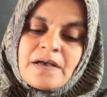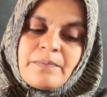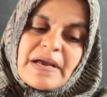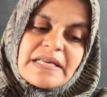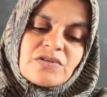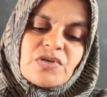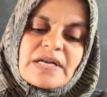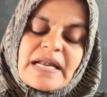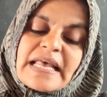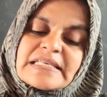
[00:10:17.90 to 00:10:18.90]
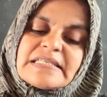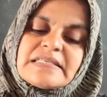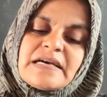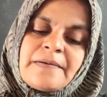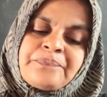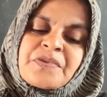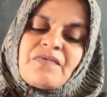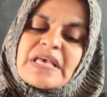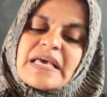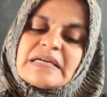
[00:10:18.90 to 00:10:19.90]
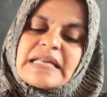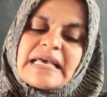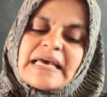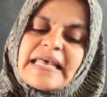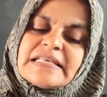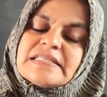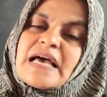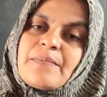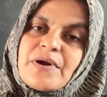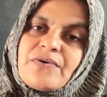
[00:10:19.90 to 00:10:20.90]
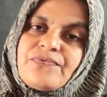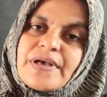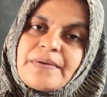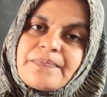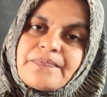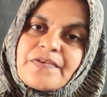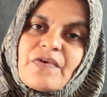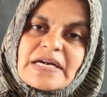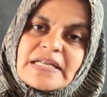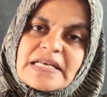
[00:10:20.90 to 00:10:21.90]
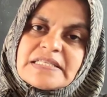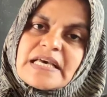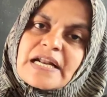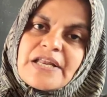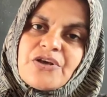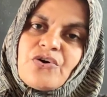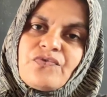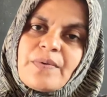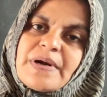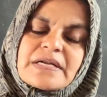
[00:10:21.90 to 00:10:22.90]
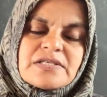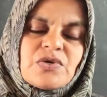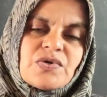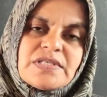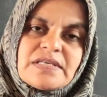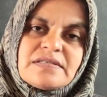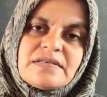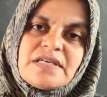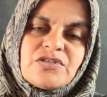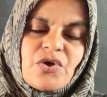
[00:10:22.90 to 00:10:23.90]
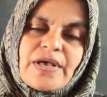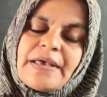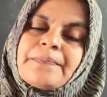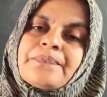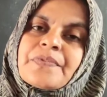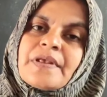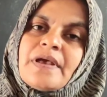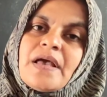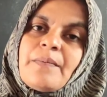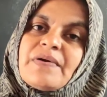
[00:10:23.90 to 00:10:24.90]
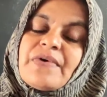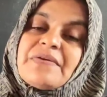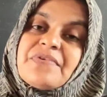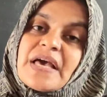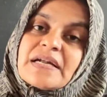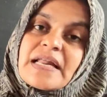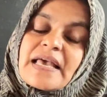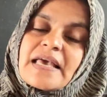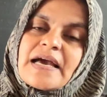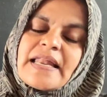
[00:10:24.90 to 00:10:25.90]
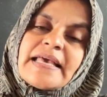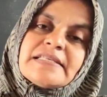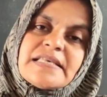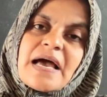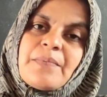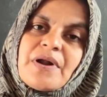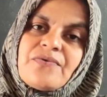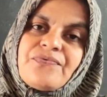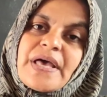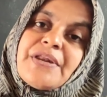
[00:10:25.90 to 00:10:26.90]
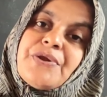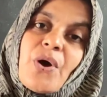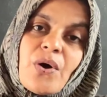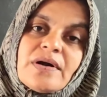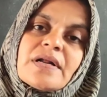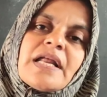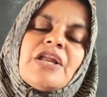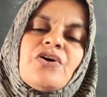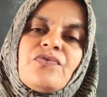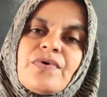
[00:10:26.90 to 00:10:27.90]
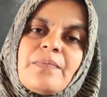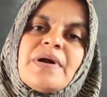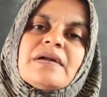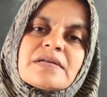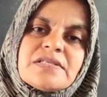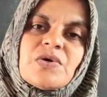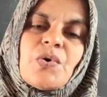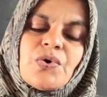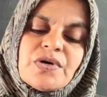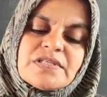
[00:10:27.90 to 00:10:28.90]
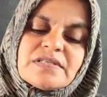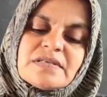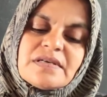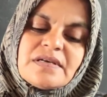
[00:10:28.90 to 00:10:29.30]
My dear children, next we can take an example of water is a renewable resources, it is okay. But when we are taking an example of a non-renewable resource,